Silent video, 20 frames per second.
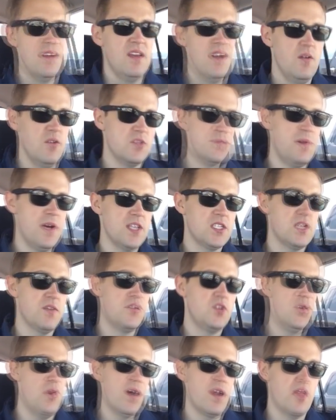It was best
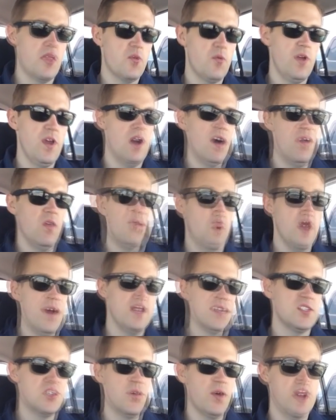of 2 out of 3 all the
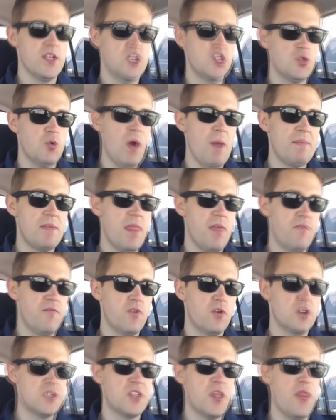way, so I swept the
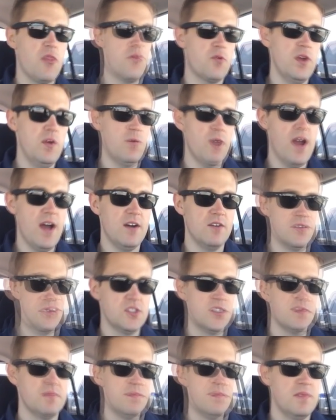first 3
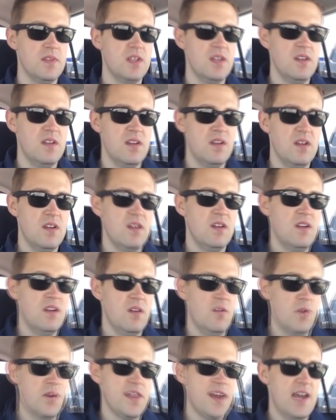rounds
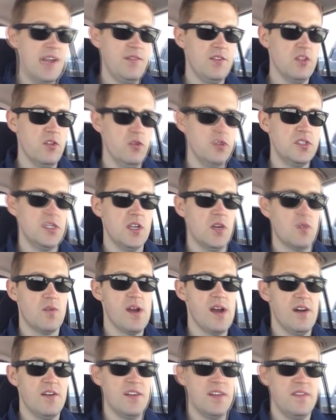without even losing a
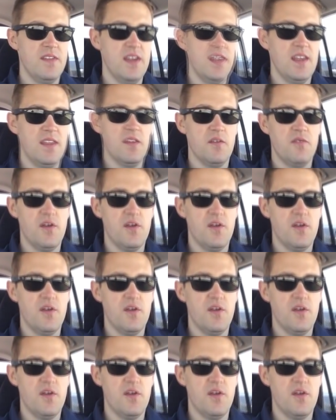round, and then in the